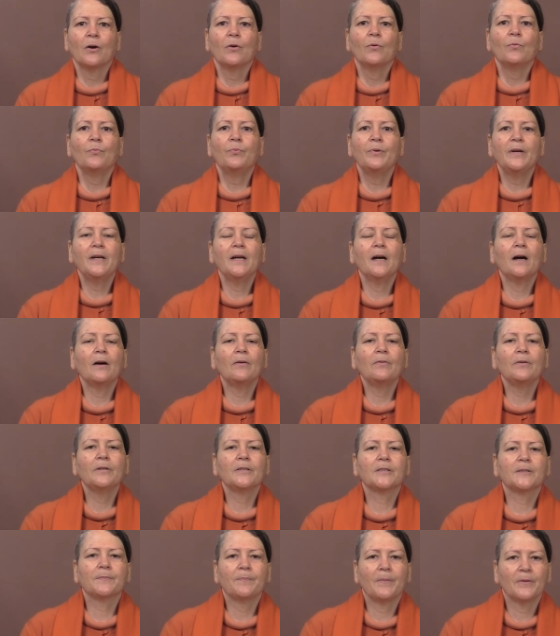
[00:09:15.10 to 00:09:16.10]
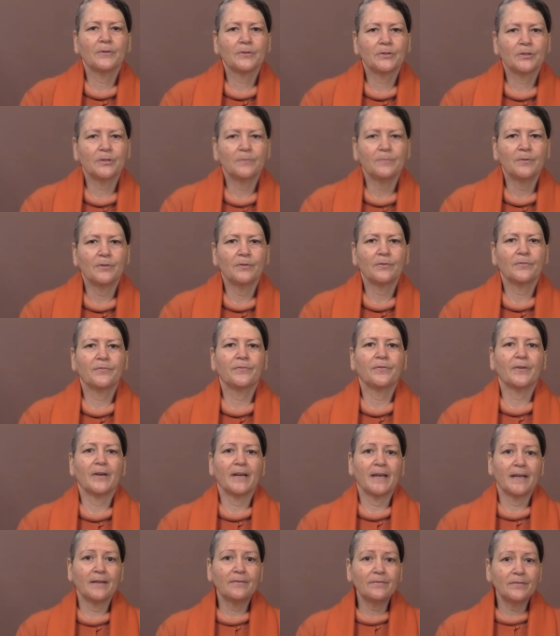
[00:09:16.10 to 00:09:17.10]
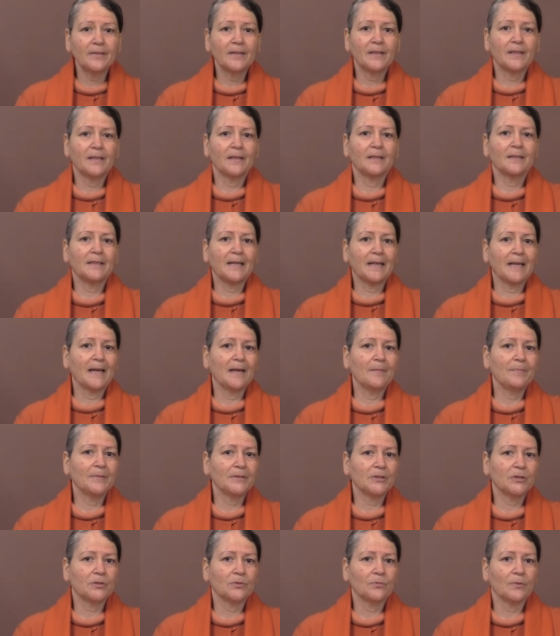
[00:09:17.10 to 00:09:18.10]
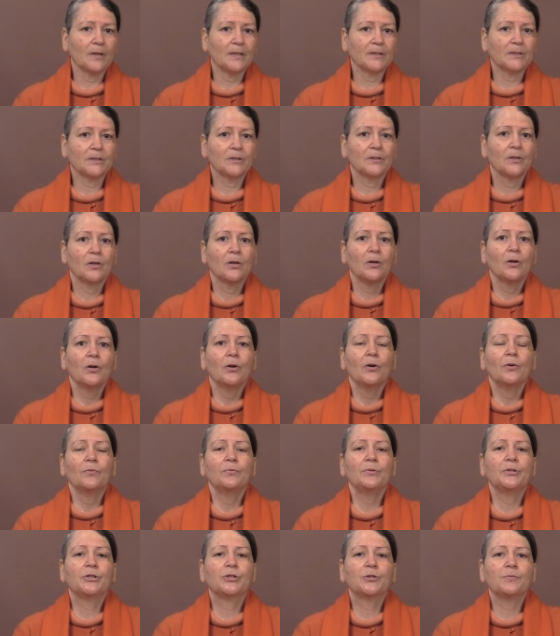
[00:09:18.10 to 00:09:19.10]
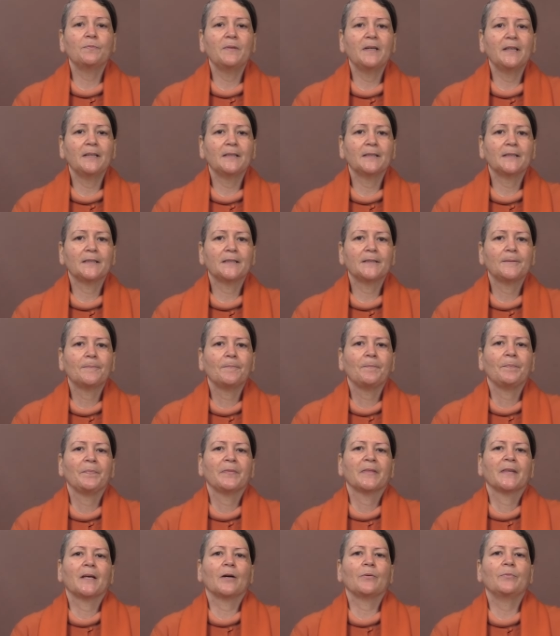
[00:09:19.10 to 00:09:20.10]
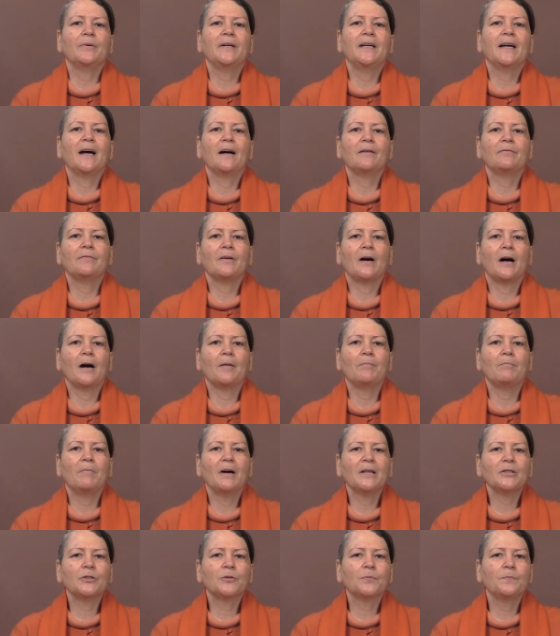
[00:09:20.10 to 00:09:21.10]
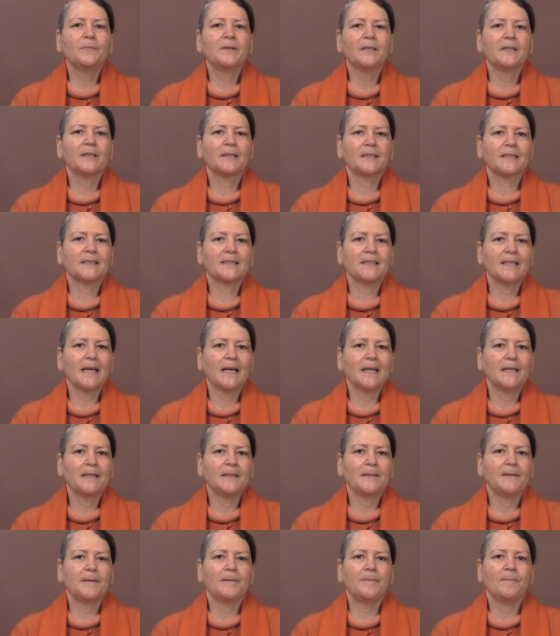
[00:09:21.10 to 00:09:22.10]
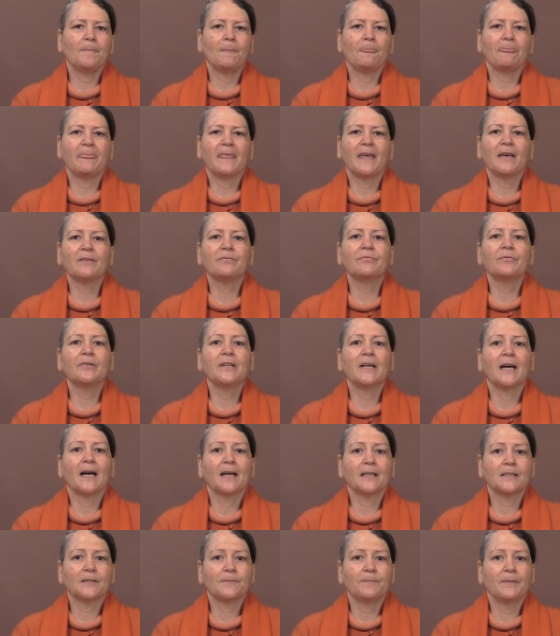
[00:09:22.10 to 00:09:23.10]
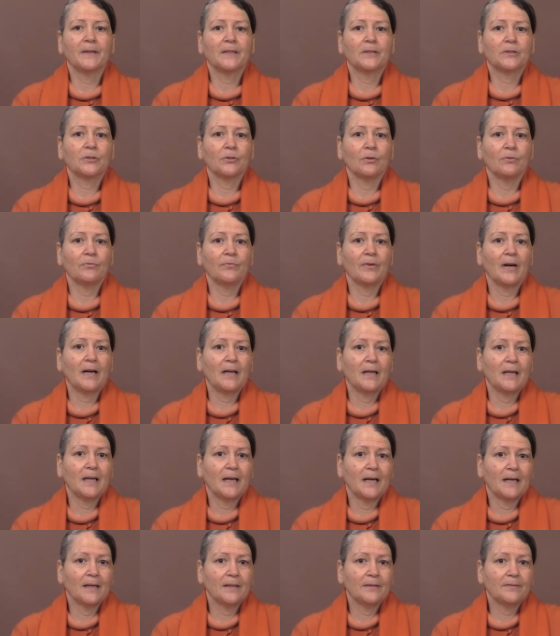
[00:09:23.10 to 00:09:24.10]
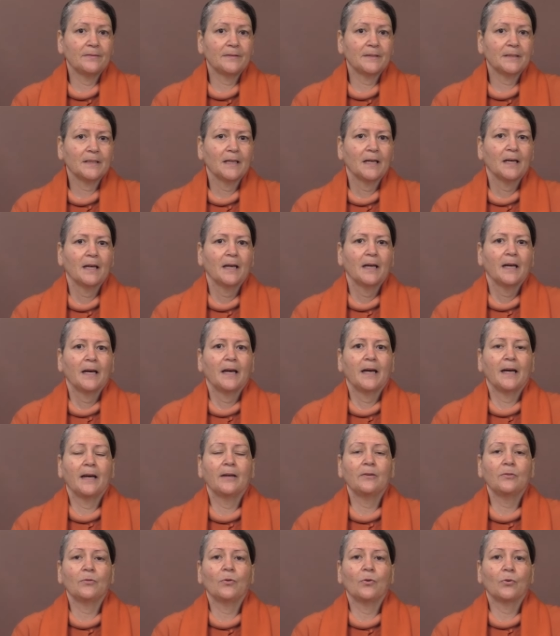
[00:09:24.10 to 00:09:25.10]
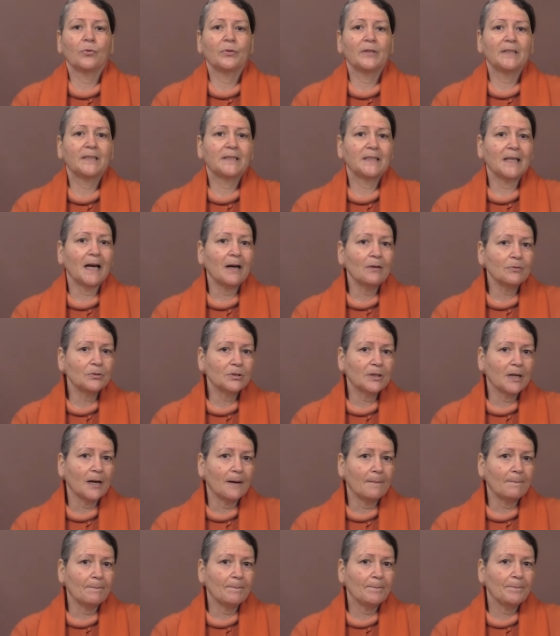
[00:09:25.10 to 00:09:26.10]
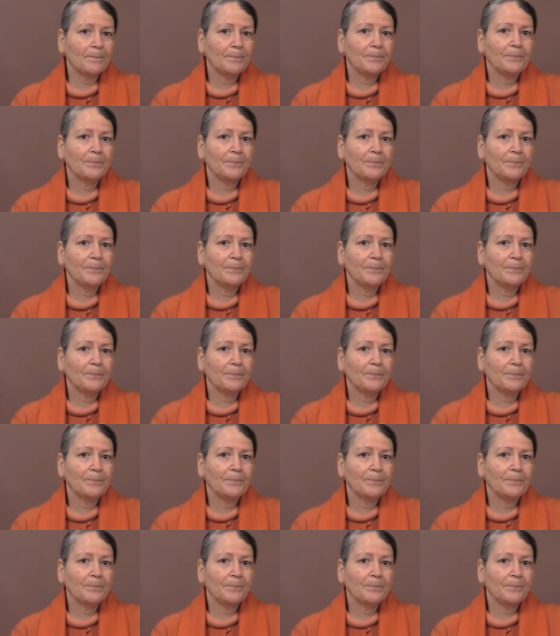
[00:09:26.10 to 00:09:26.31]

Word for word: We are responsible for everything that happens to us which means that we have a much bigger say in every aspect of our lives and or its outcome